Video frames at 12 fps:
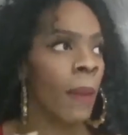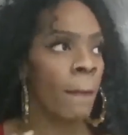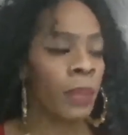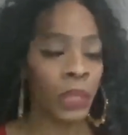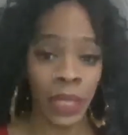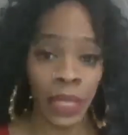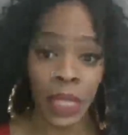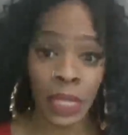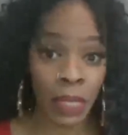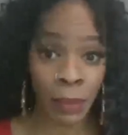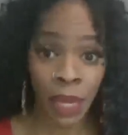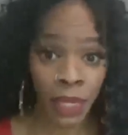please,
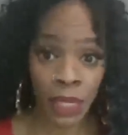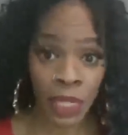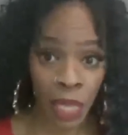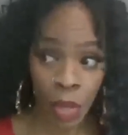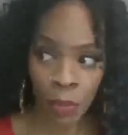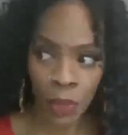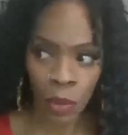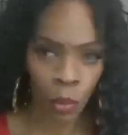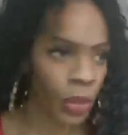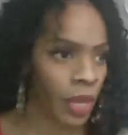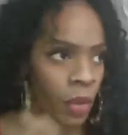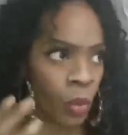somebody tell me
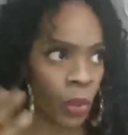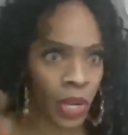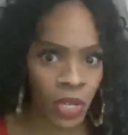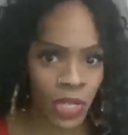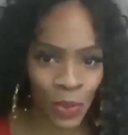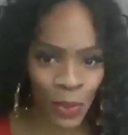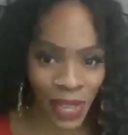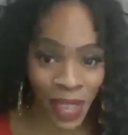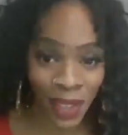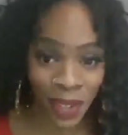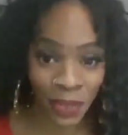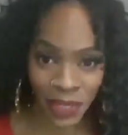where is the way
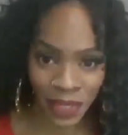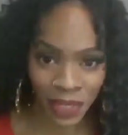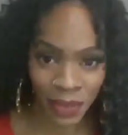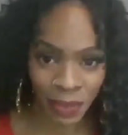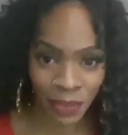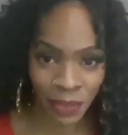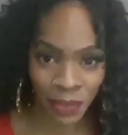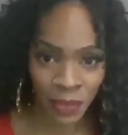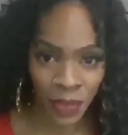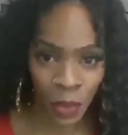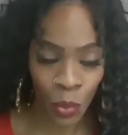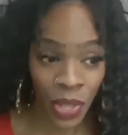out of it
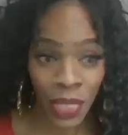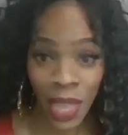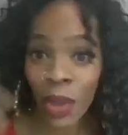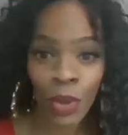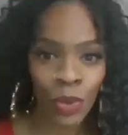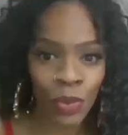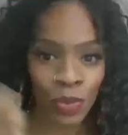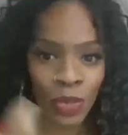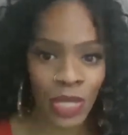without